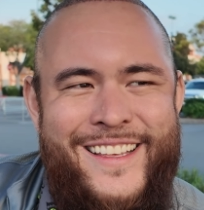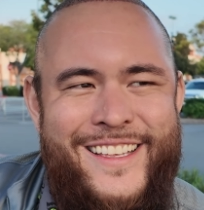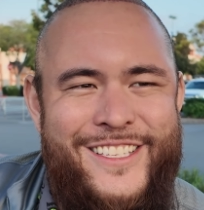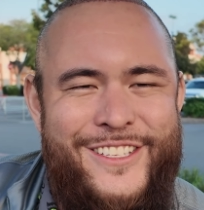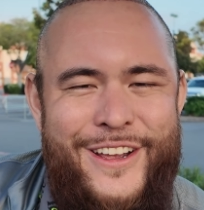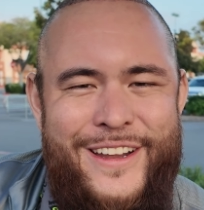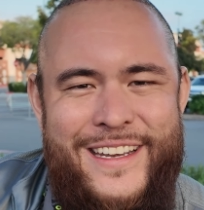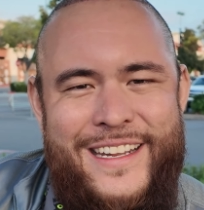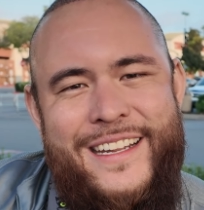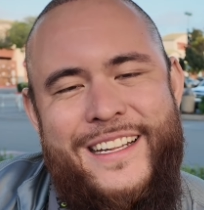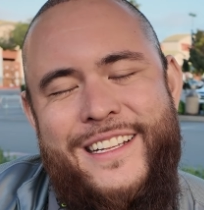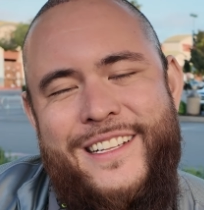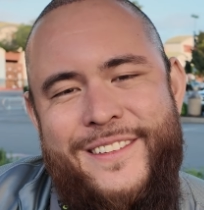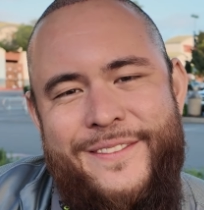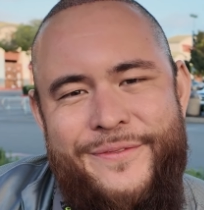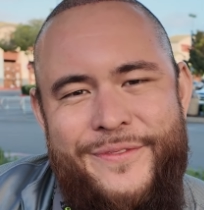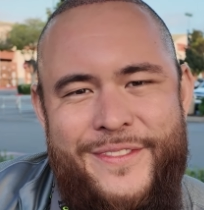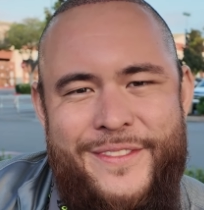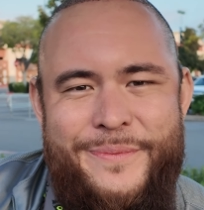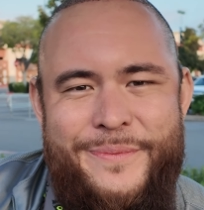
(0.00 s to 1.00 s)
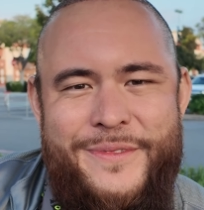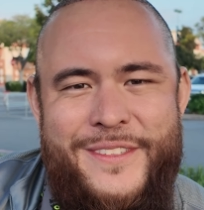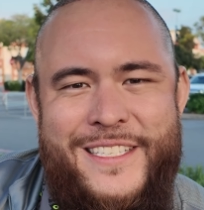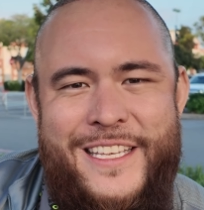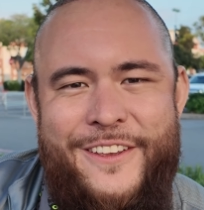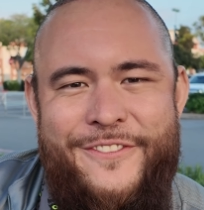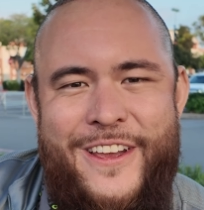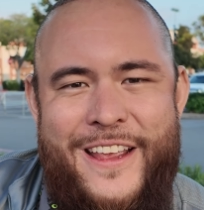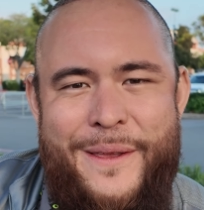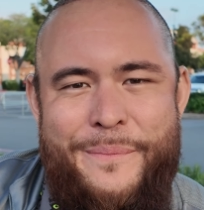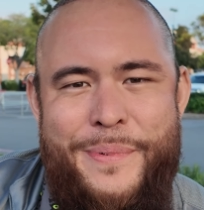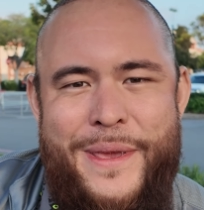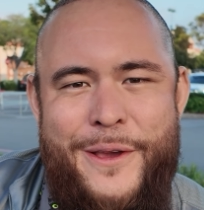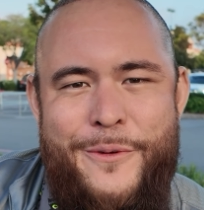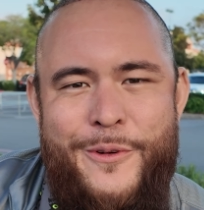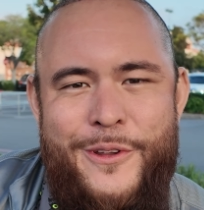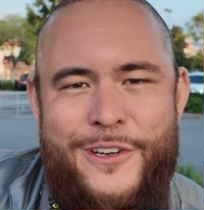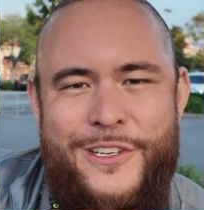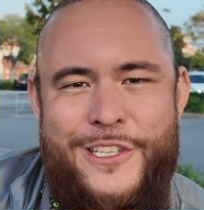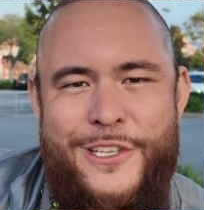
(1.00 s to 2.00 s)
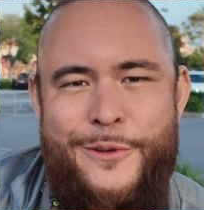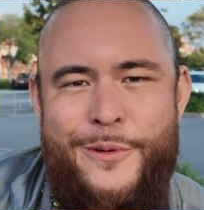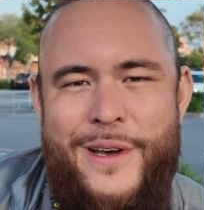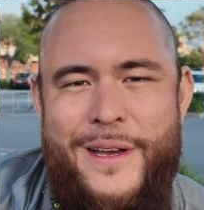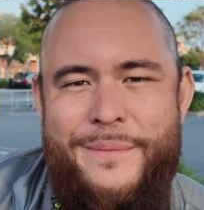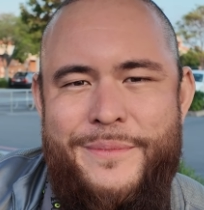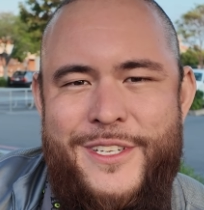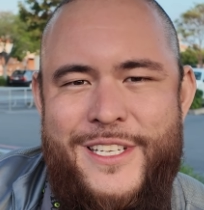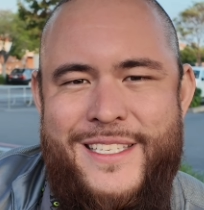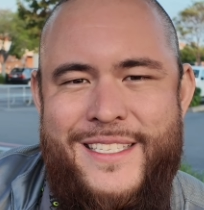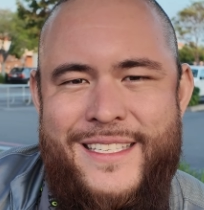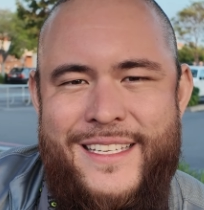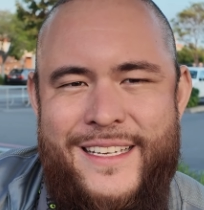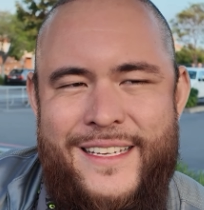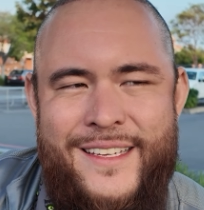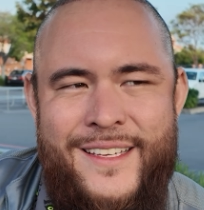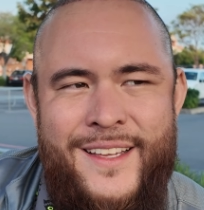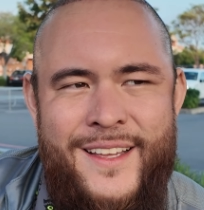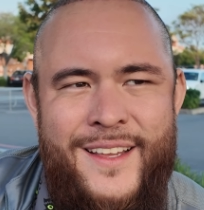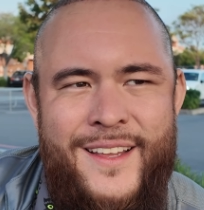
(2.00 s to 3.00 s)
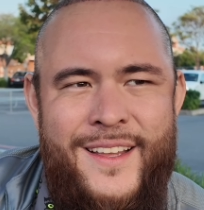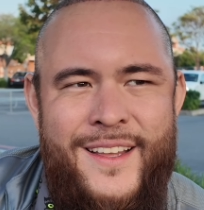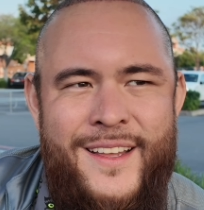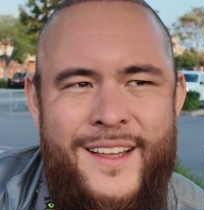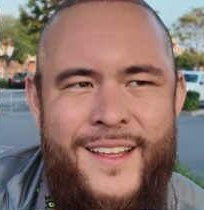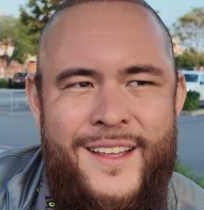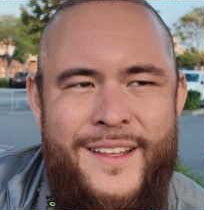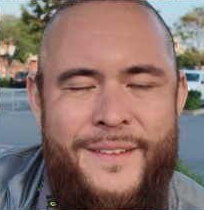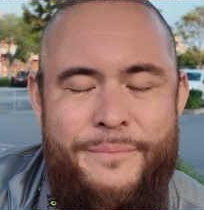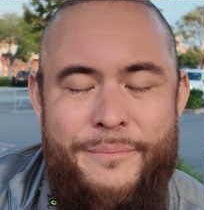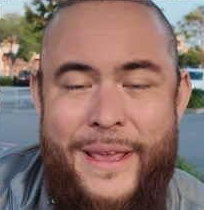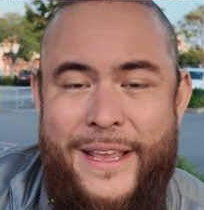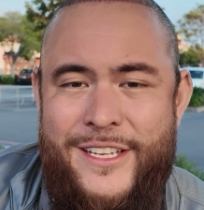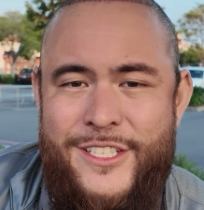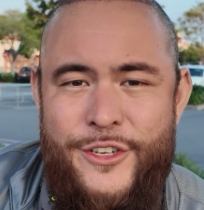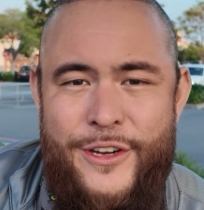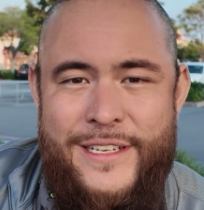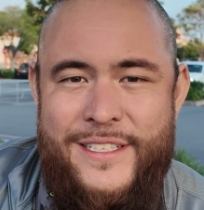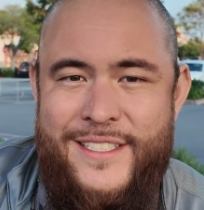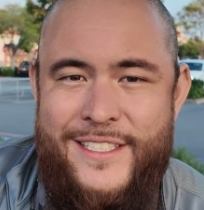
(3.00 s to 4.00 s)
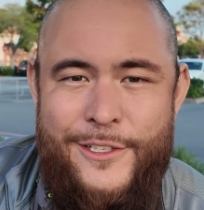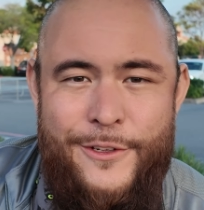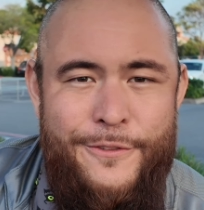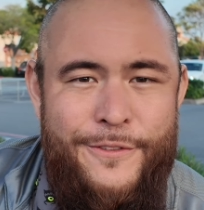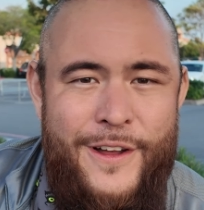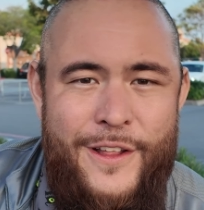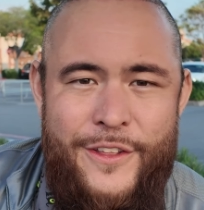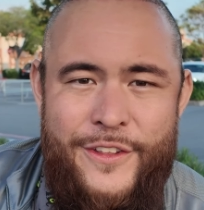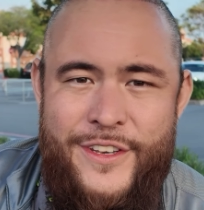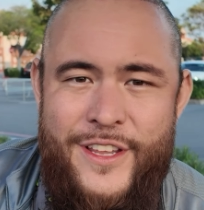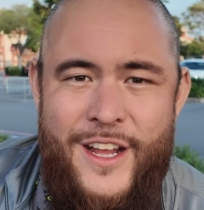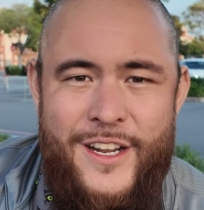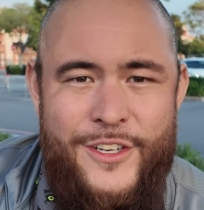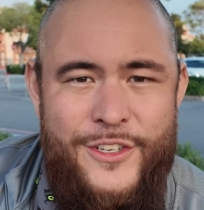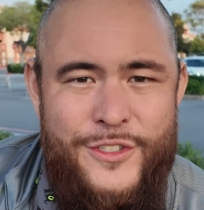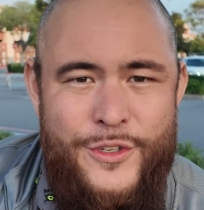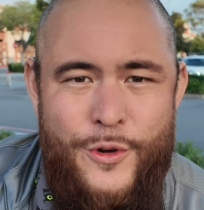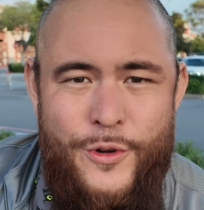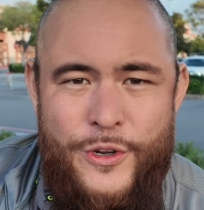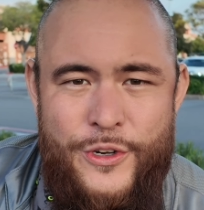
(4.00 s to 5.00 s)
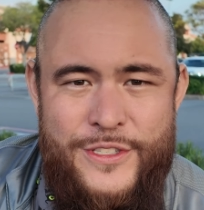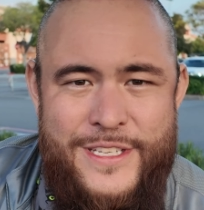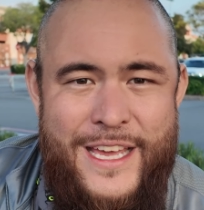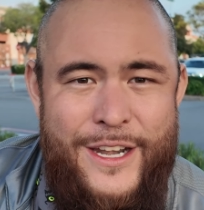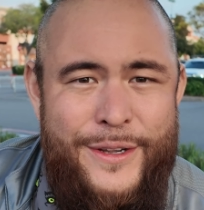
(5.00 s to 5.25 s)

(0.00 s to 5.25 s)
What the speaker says: so I need to see if I could pick 1 or 2 up just to make sure I still follow the doctor's orders.